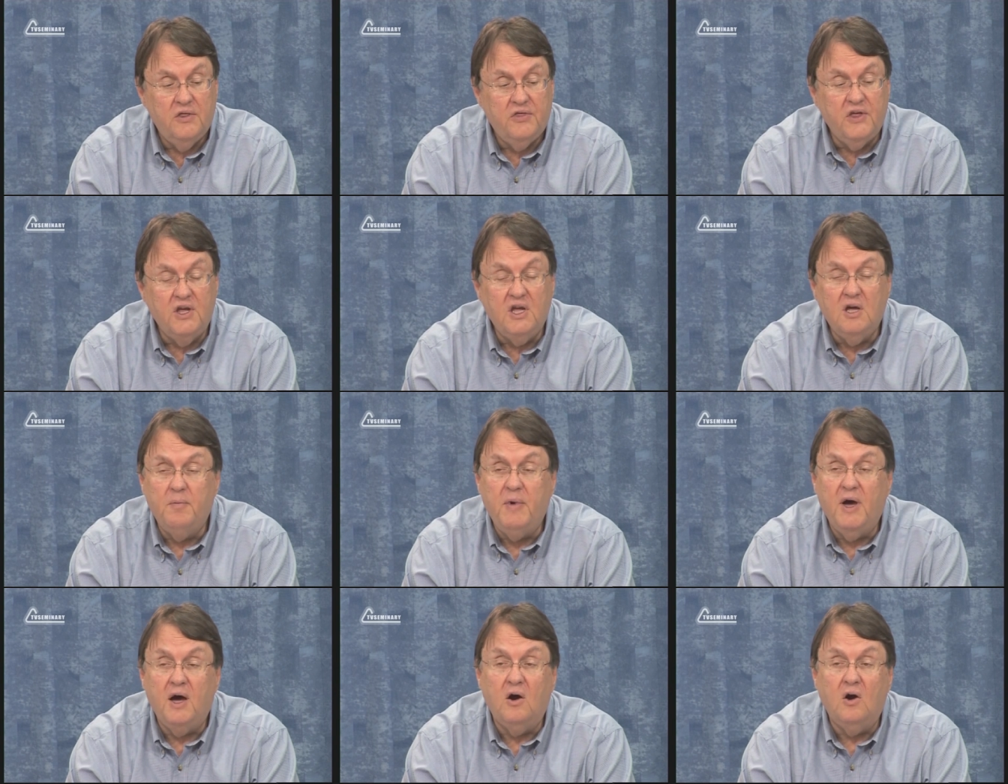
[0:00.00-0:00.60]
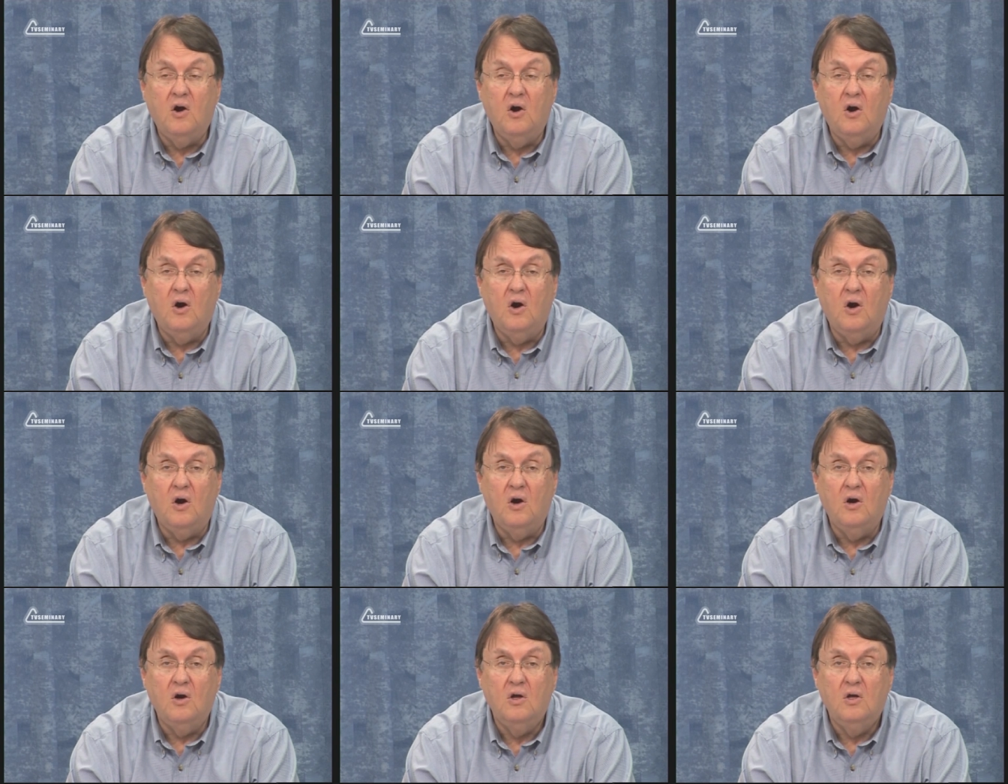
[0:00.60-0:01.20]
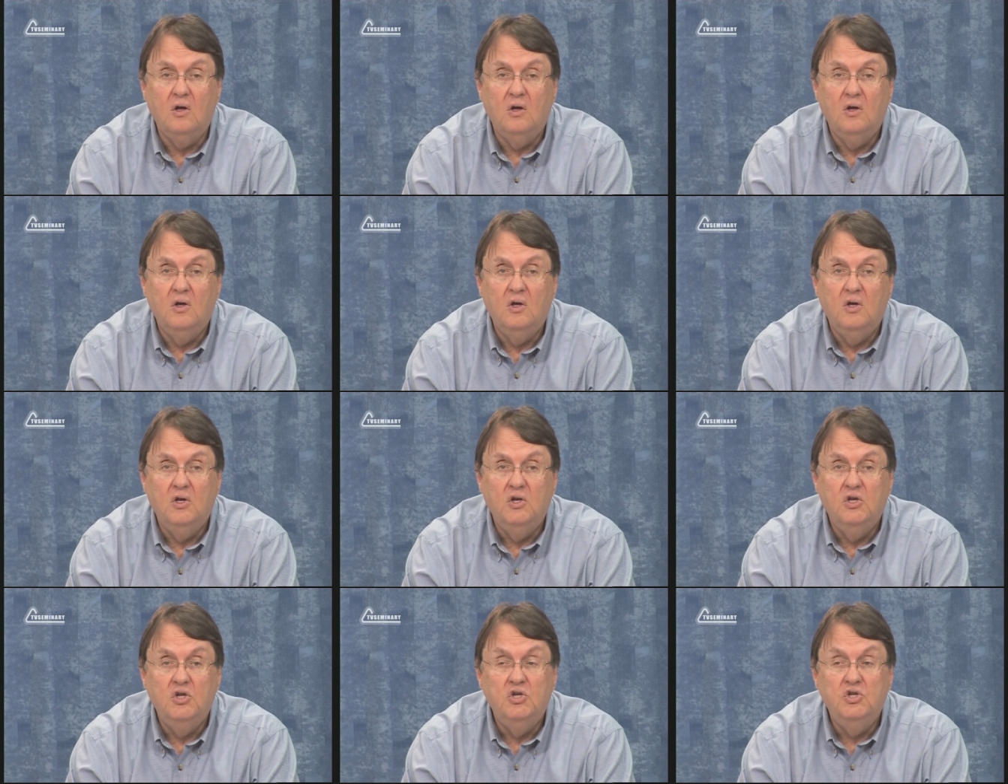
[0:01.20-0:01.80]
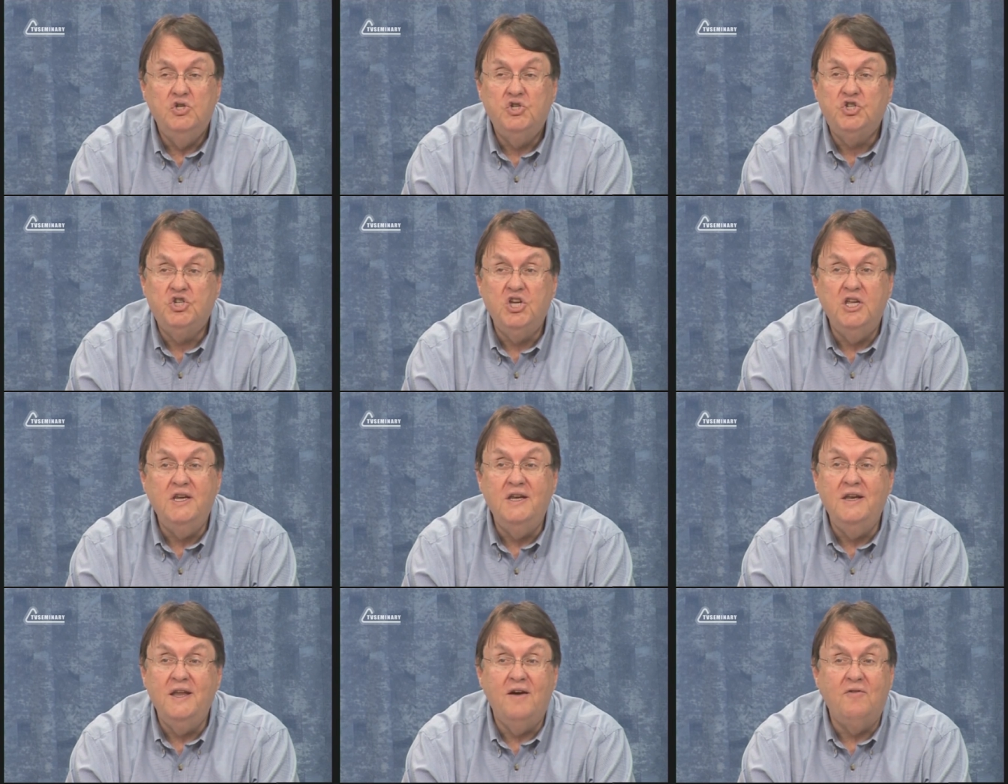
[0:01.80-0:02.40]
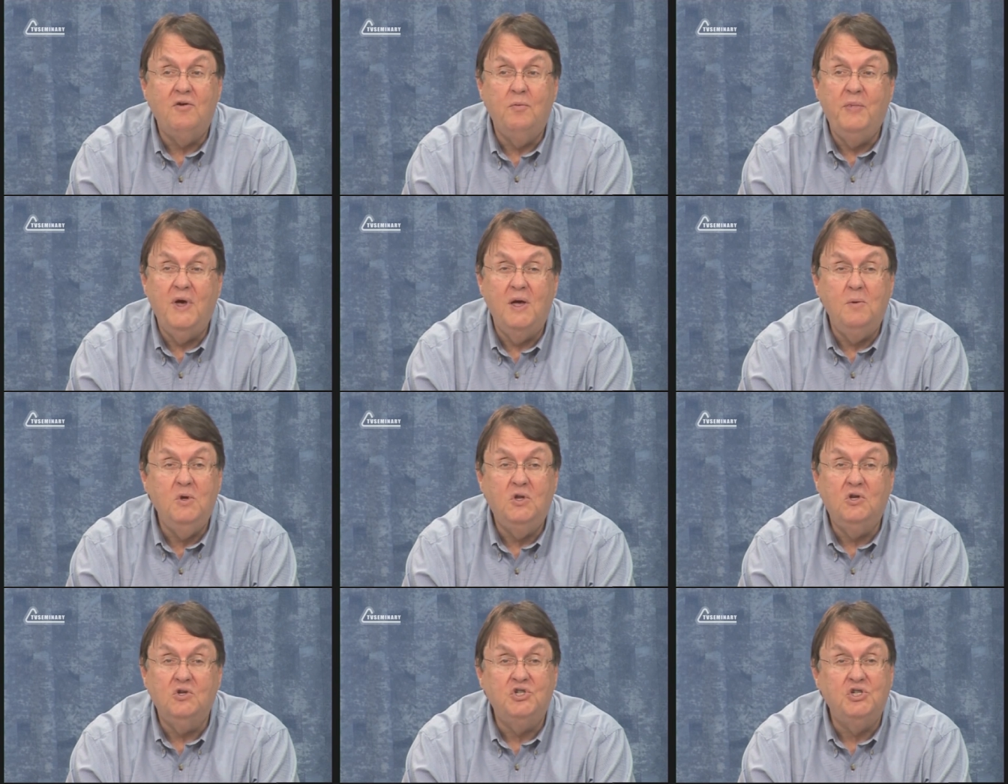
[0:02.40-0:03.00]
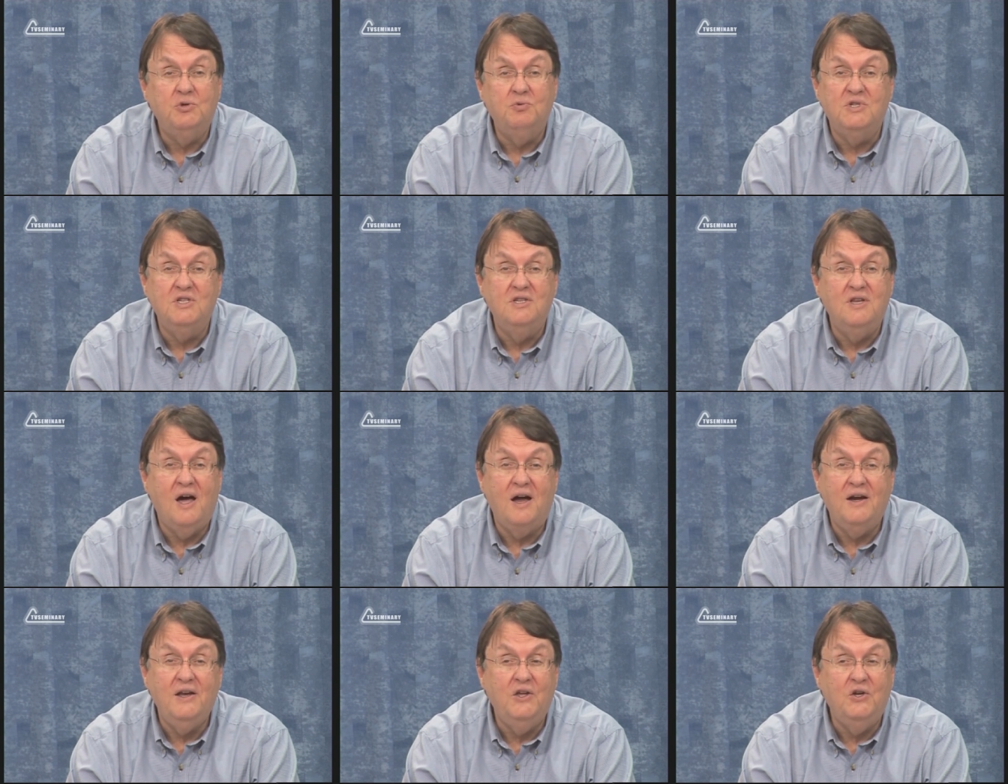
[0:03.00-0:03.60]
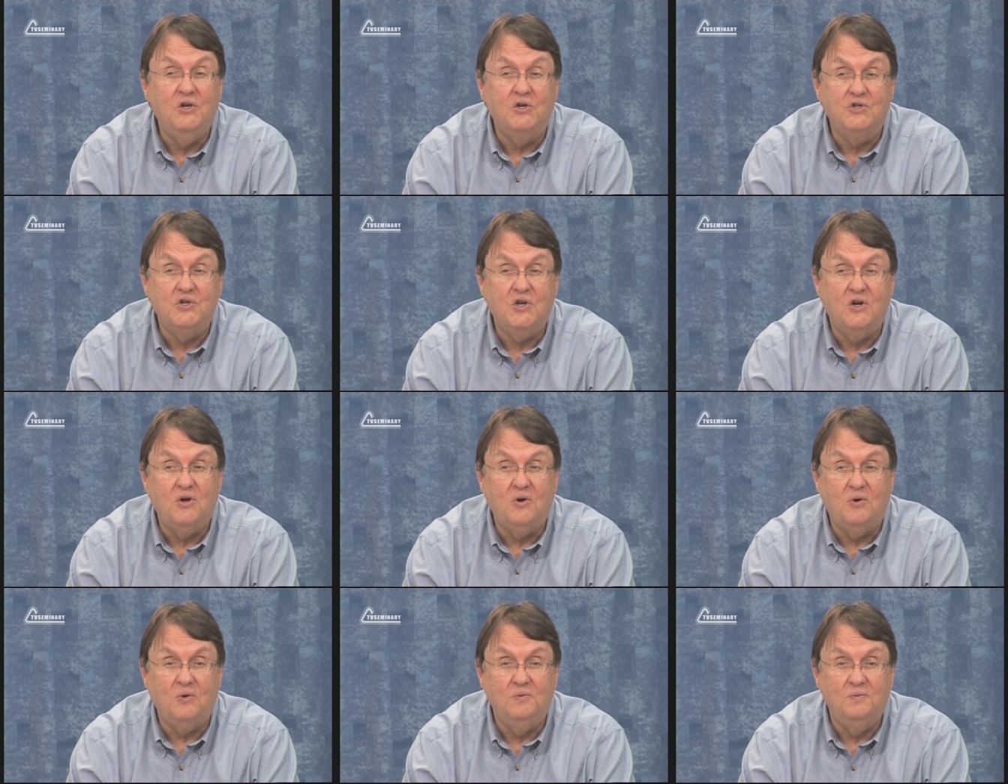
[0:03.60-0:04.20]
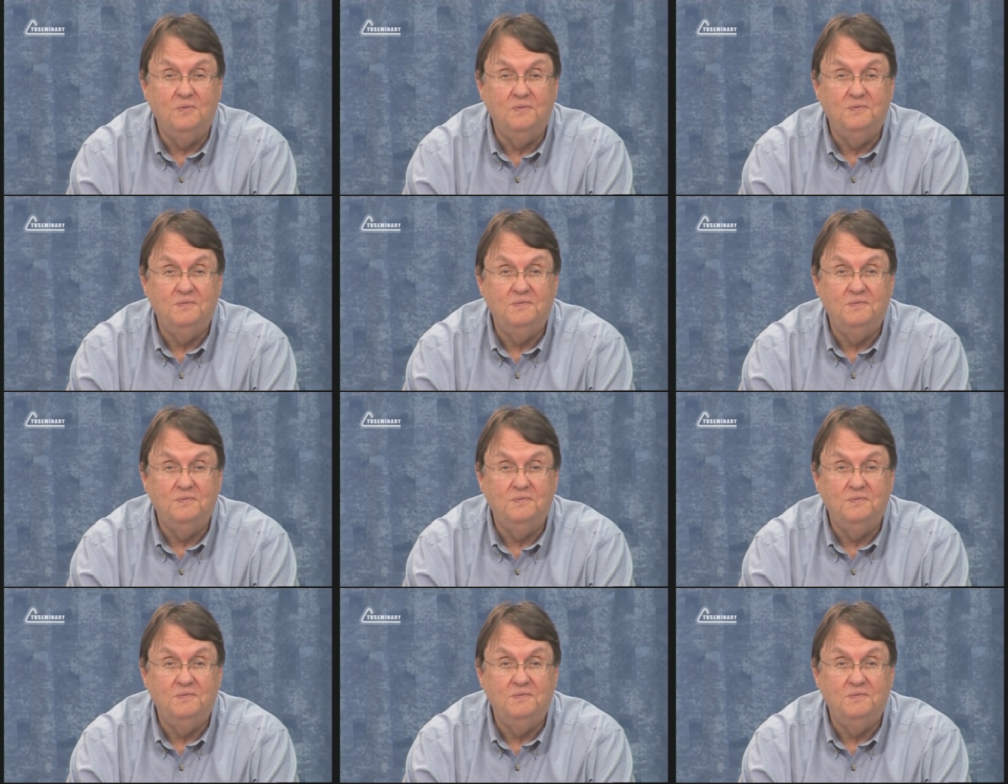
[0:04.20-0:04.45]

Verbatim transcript: Think about her. She didn't have a baby till she was 90 years old.